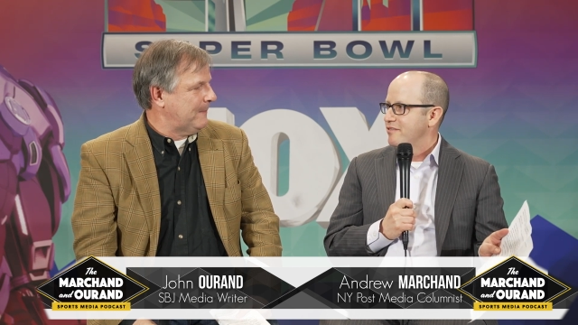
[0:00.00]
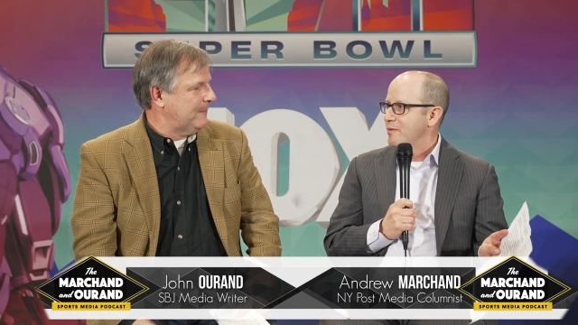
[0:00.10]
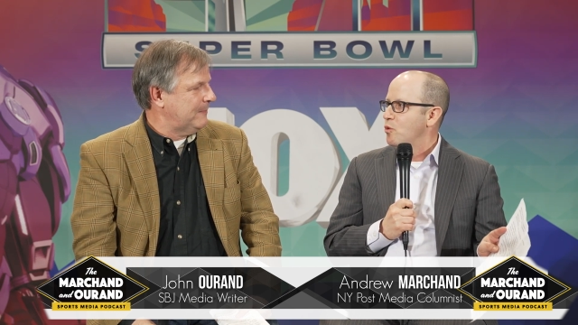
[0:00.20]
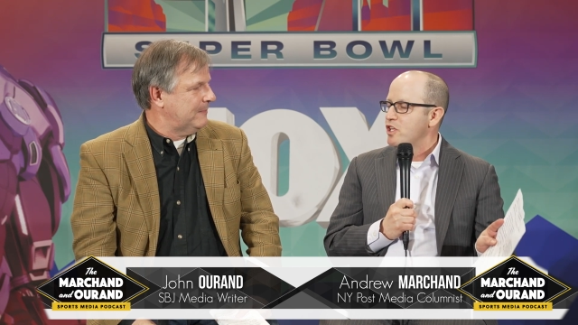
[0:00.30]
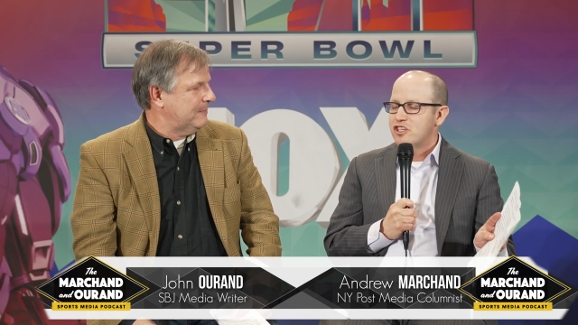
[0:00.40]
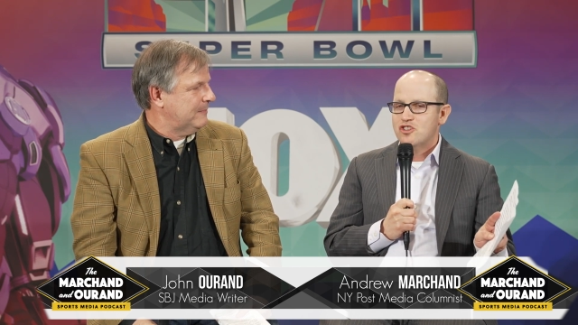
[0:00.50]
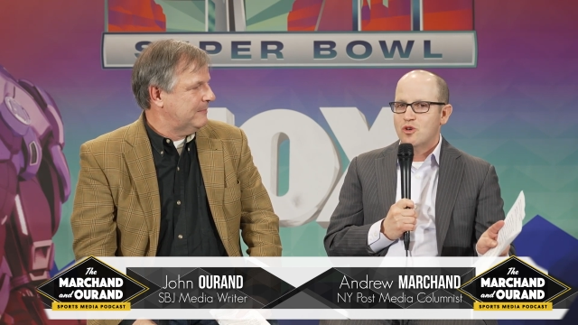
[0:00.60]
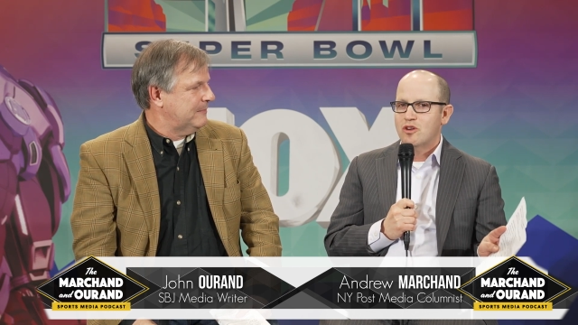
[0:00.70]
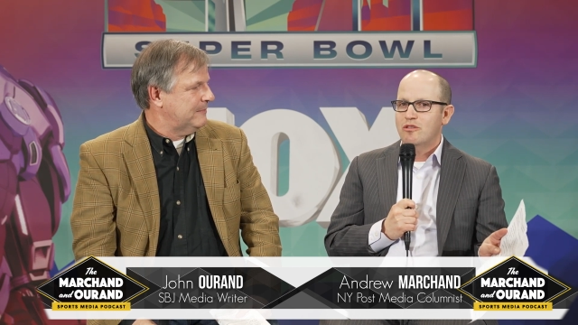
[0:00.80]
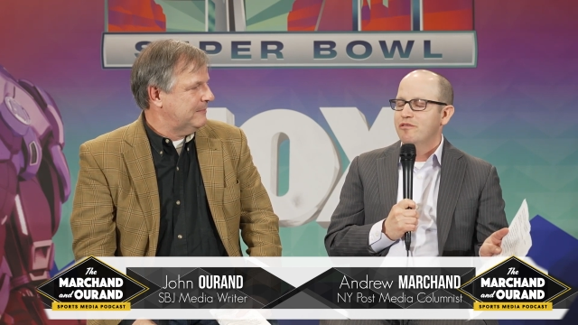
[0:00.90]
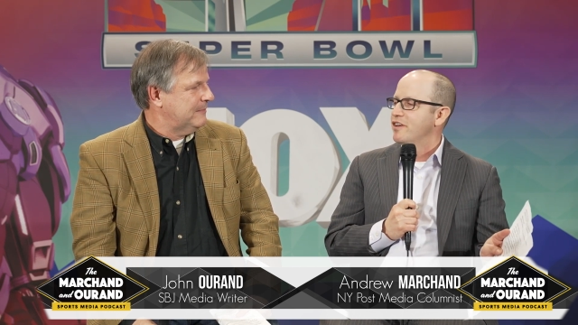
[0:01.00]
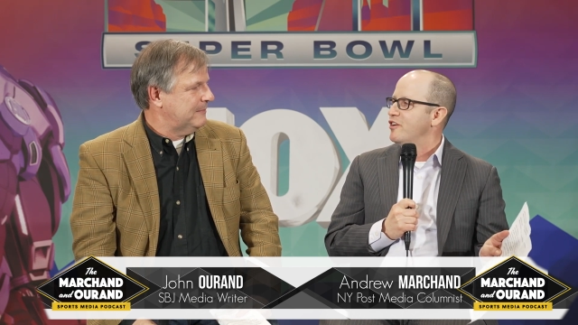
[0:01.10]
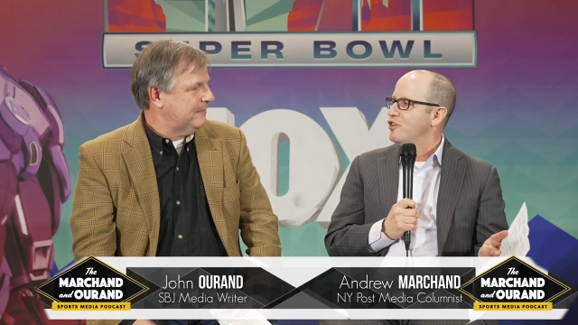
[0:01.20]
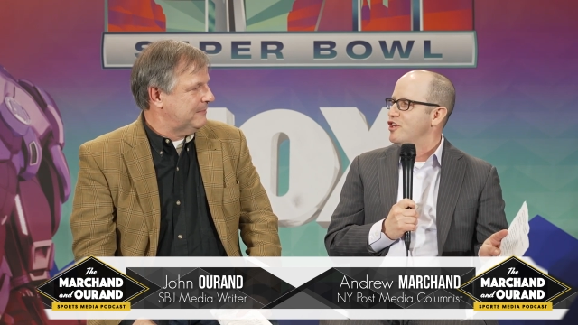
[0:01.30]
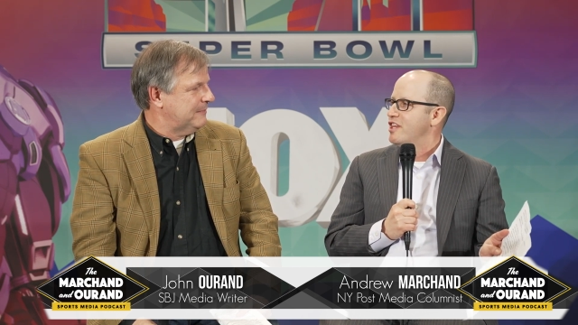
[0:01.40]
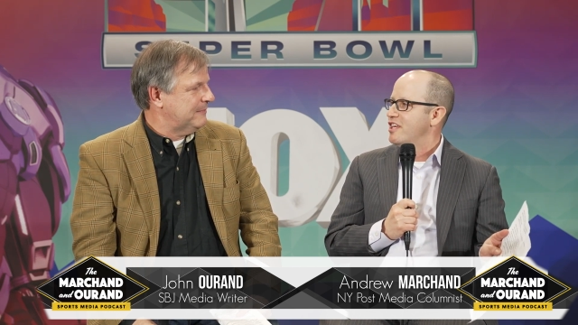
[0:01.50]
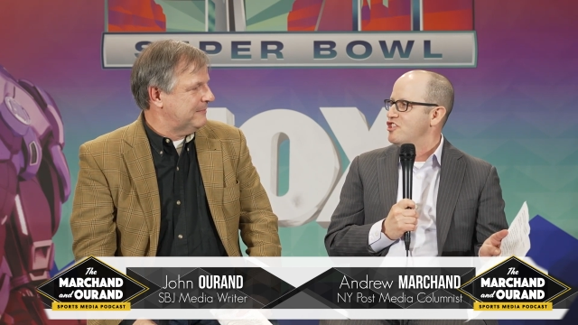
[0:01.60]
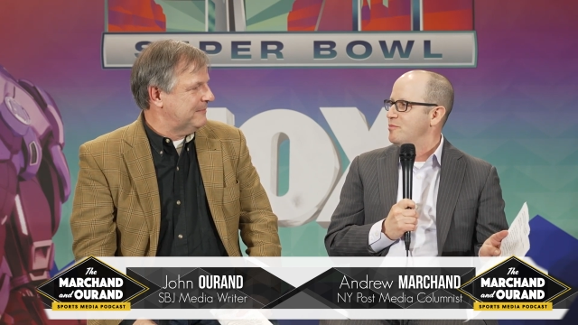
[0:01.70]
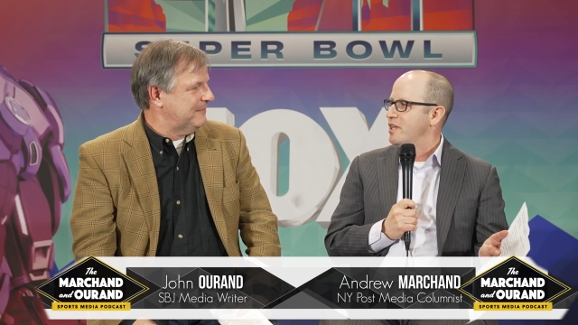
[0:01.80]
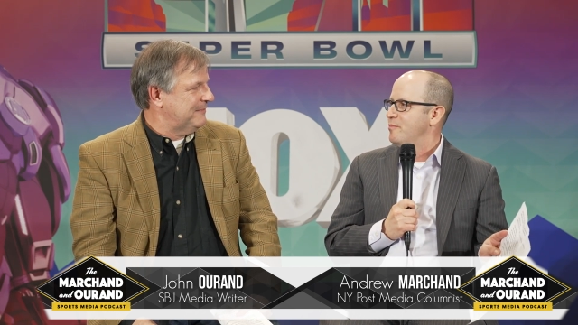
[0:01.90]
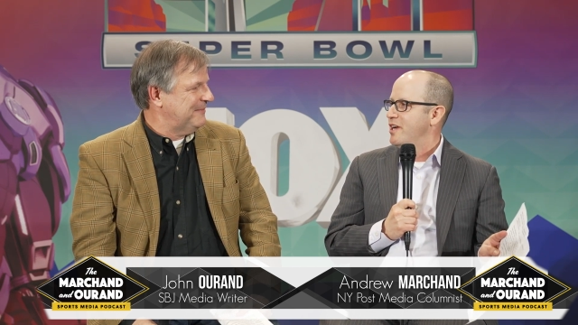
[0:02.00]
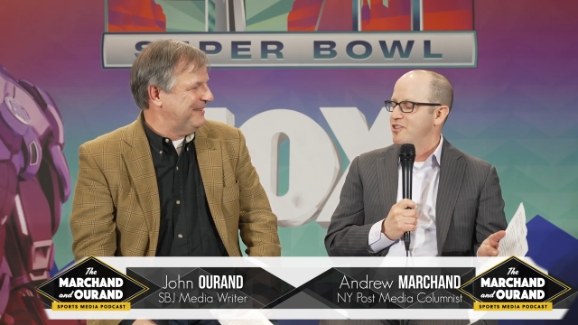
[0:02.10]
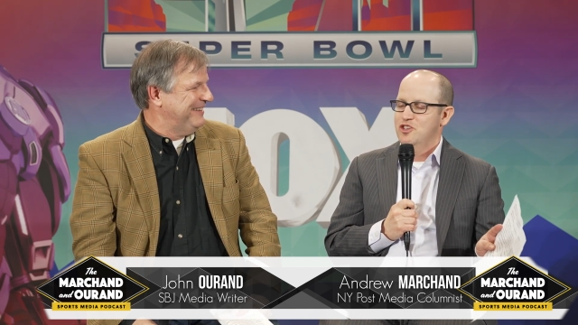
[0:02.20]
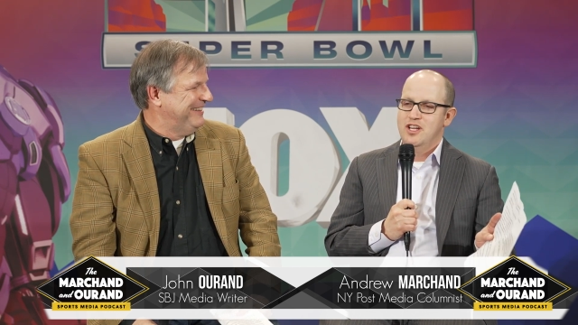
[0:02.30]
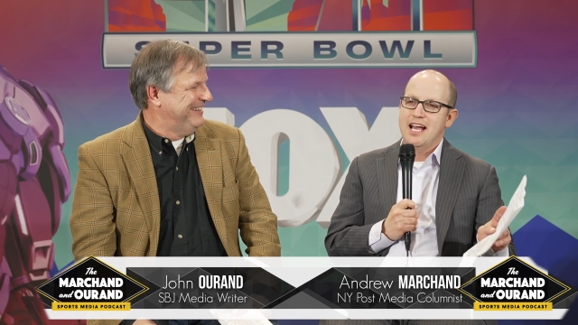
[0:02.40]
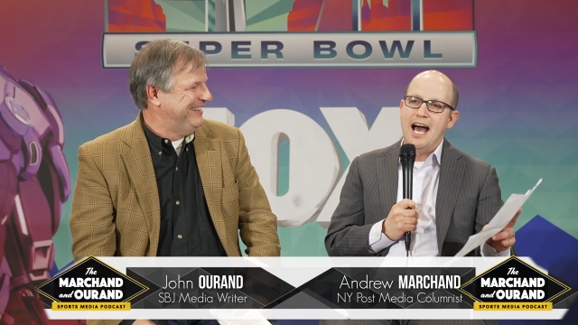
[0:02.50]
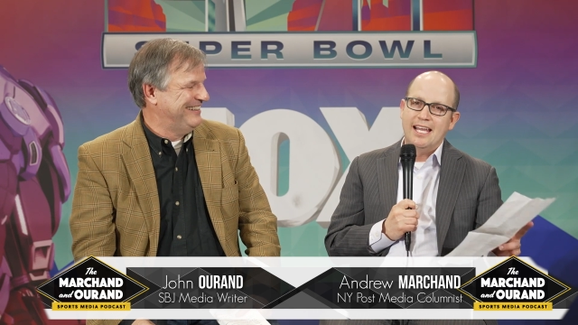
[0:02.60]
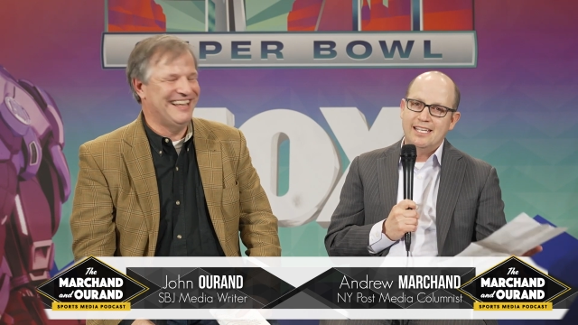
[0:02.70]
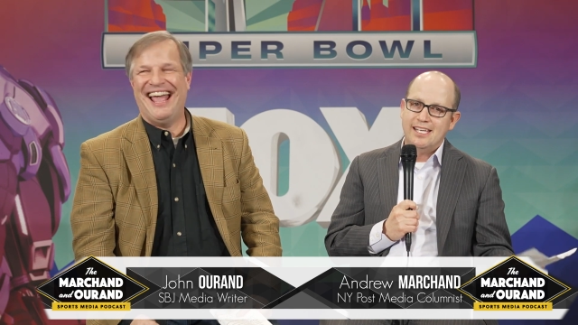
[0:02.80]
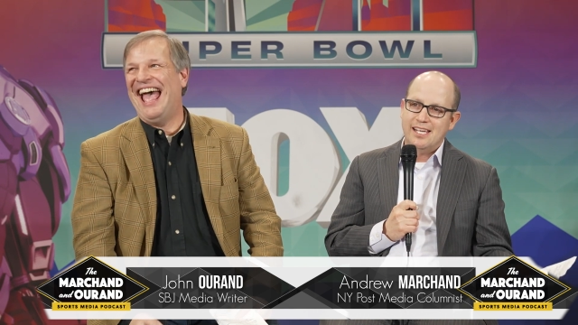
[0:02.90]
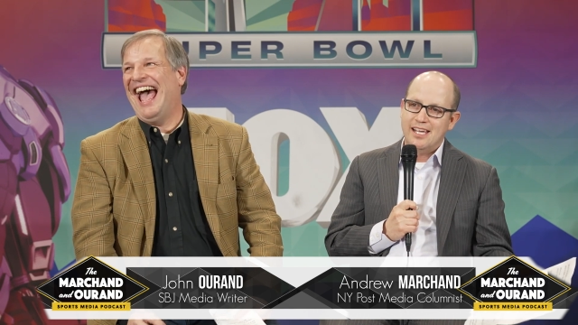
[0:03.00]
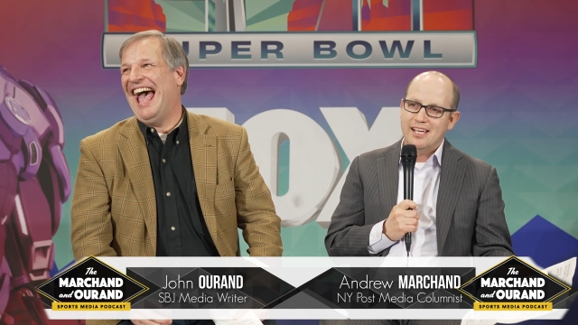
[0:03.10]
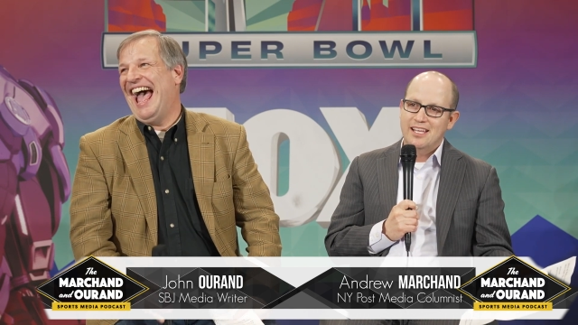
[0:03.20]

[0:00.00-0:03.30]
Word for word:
Speaker 1: I mean, which historical figure do you think he should be compared to? Gandhi,